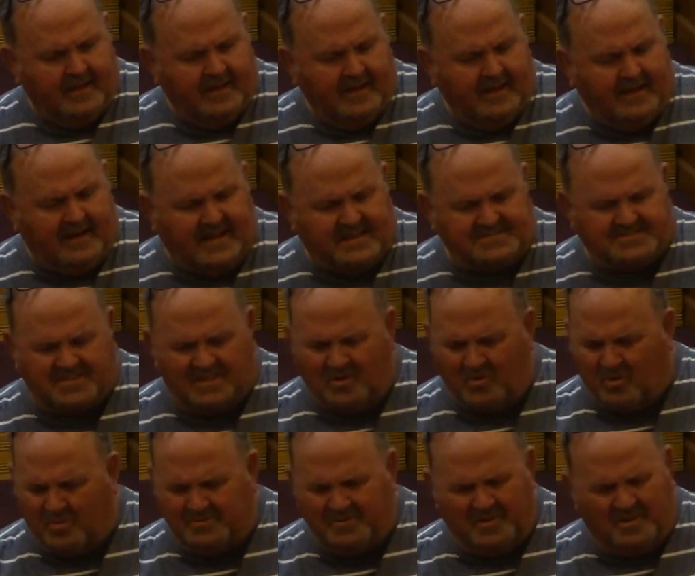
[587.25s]
And I said,
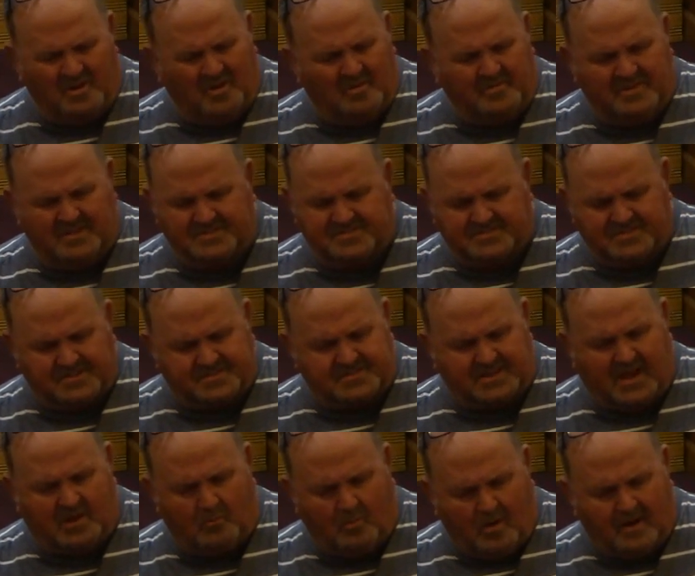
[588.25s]
Lord, you know, this just
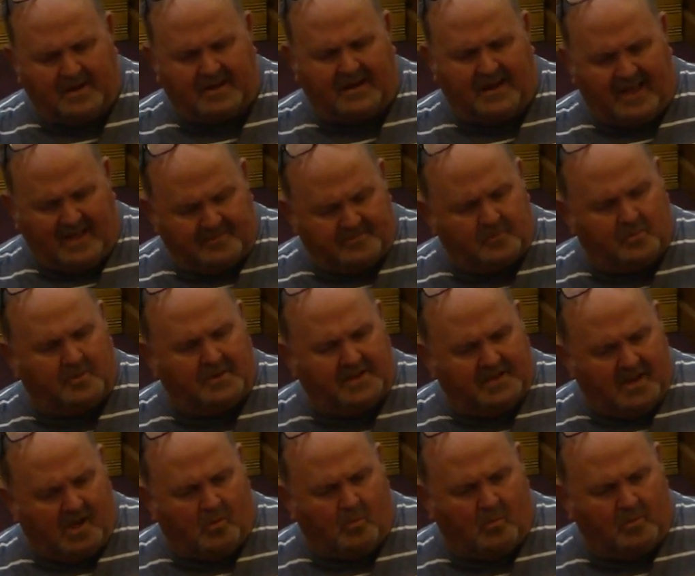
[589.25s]
ain't working out the way
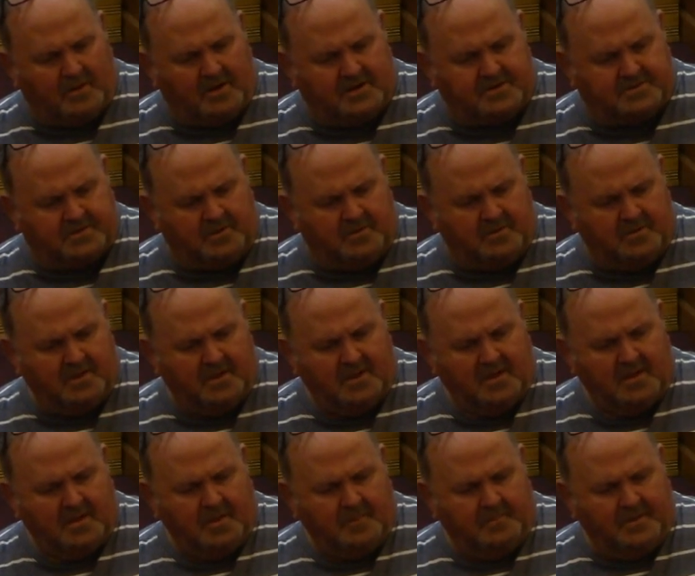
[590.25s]
I wanted to.
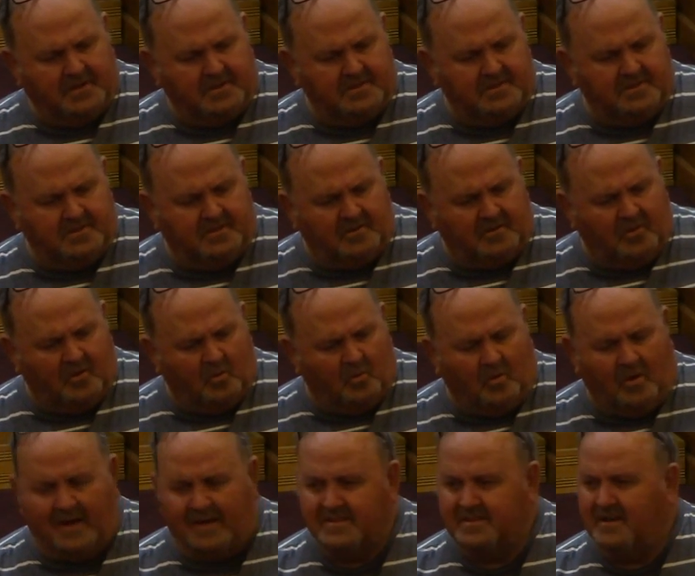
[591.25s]
But you know
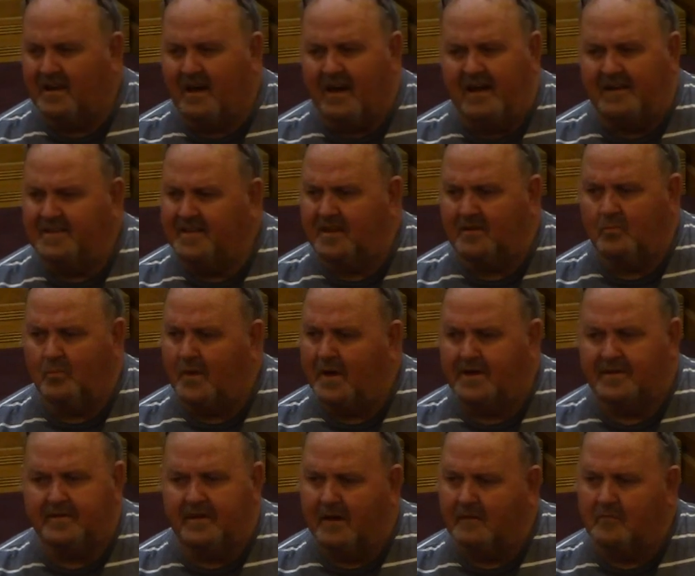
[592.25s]
what? God didn't
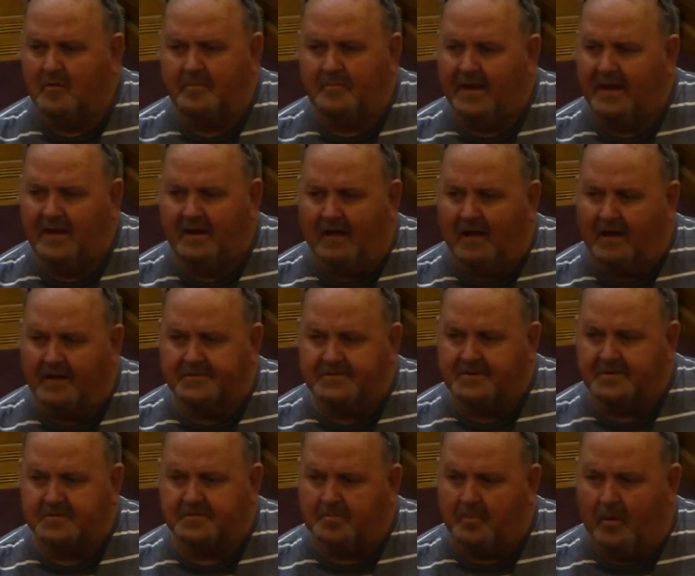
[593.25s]
wake up with Maalox
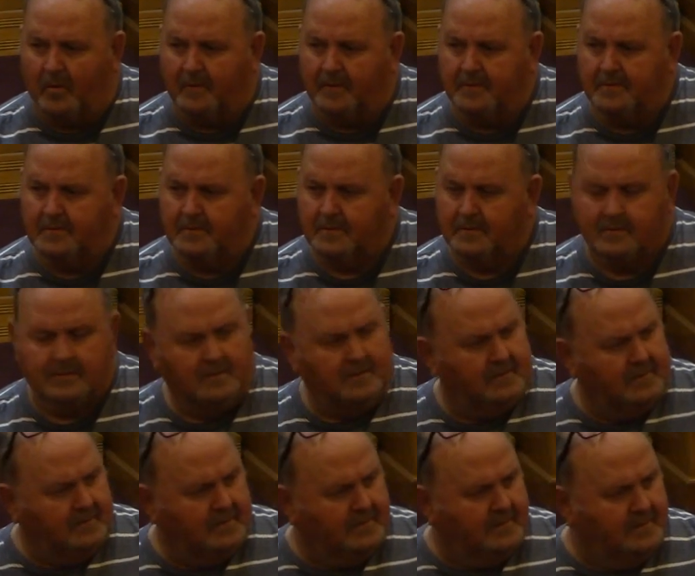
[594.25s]
this morning.
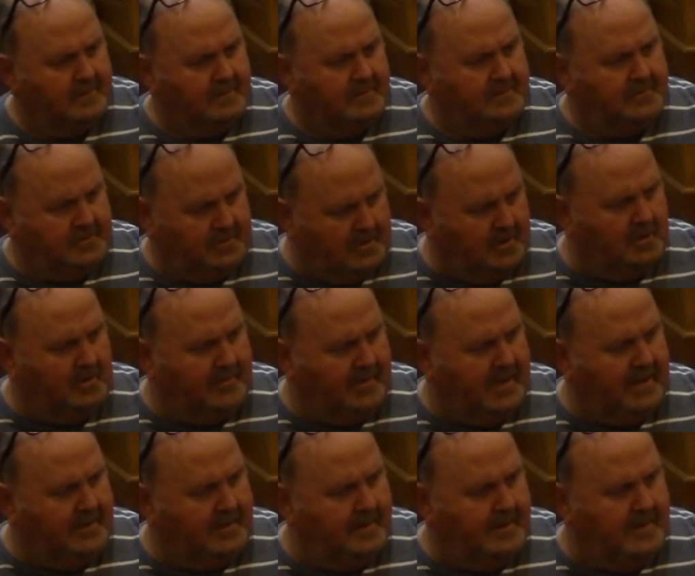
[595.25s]
Do you know
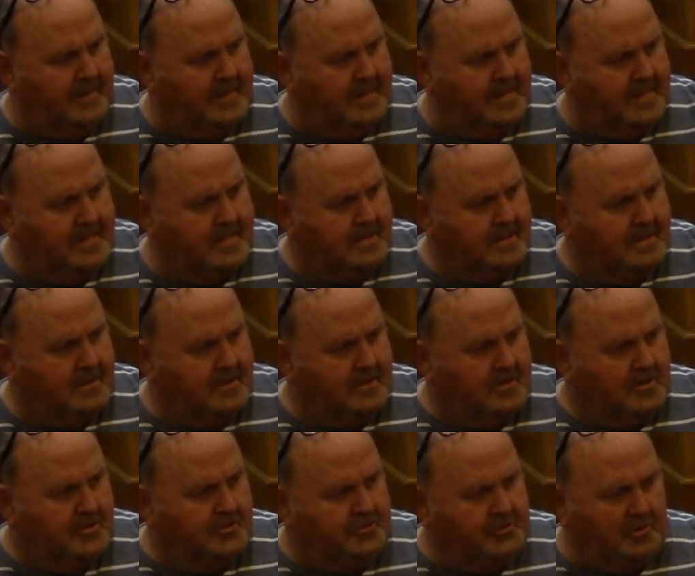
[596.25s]
that?
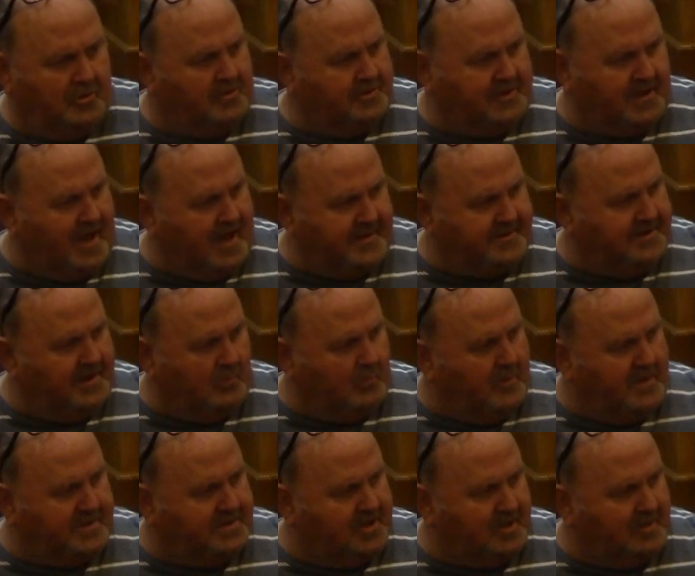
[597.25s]
You know, God didn't
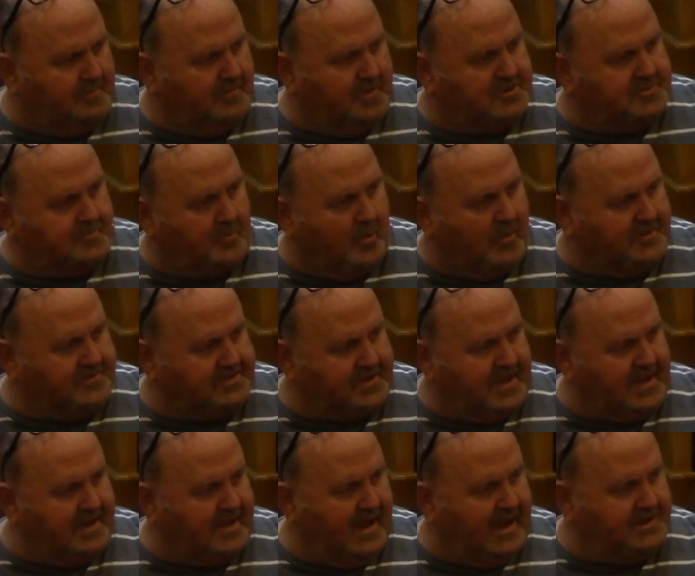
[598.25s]
wake up this morning and
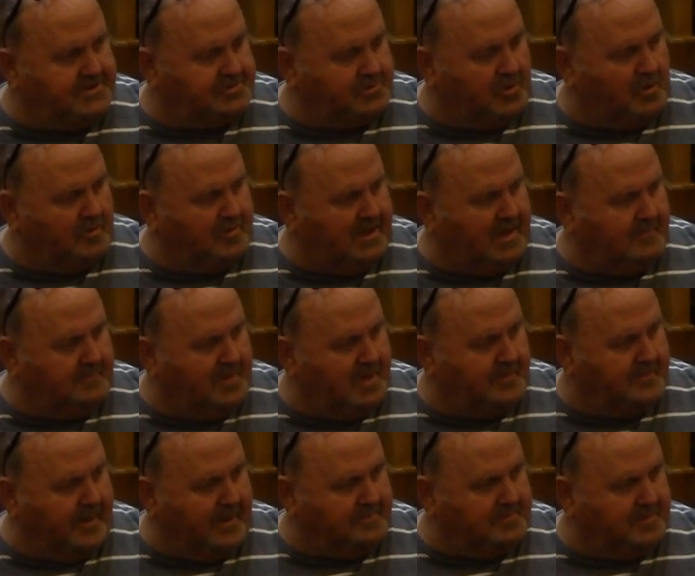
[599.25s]
say, hey, Angel, go get me a
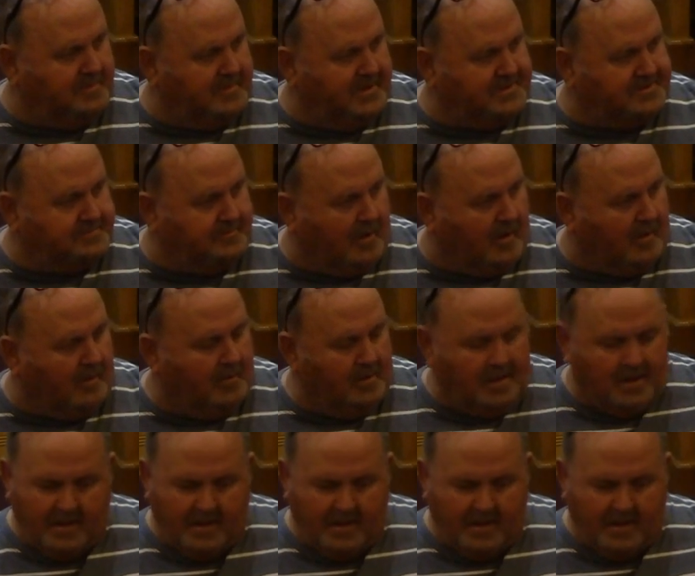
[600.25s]
Pepto Bismol.